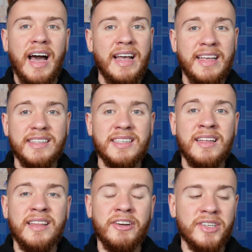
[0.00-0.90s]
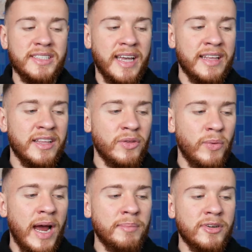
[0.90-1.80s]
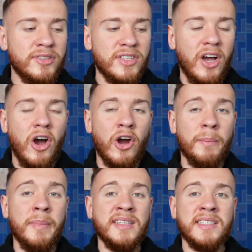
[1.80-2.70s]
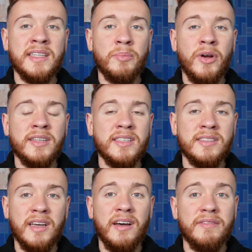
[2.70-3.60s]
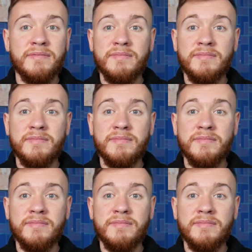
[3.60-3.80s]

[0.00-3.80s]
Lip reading: I think it's clear as day that the Raptors are missing the presence of,